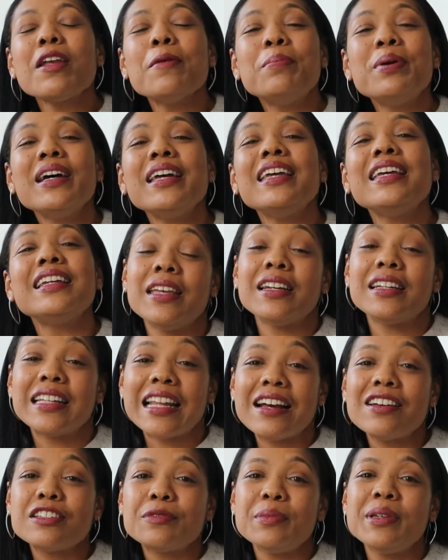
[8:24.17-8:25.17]
but it
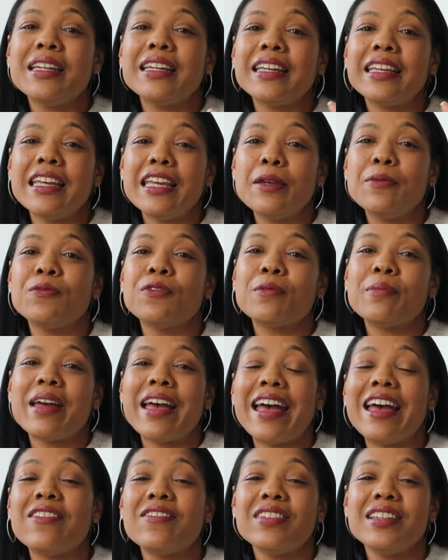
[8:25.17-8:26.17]
allows me to keep from
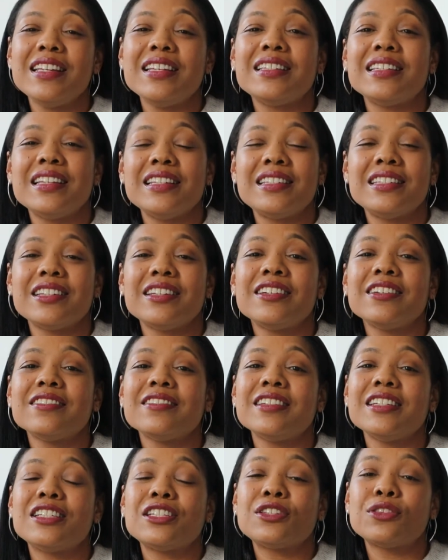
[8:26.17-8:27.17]
having these
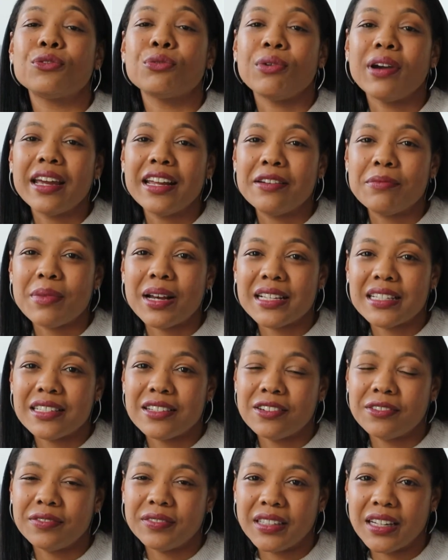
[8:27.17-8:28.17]
insecurities threaten my
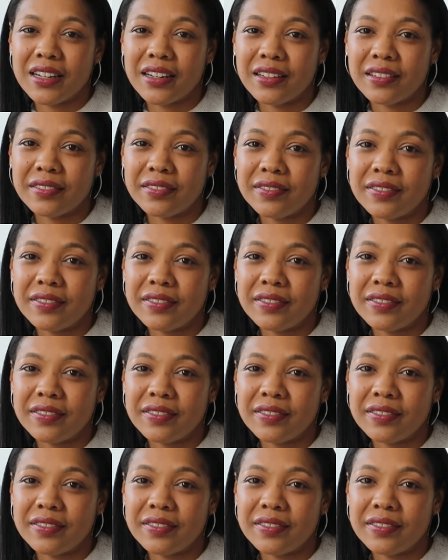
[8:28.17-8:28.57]
self-love.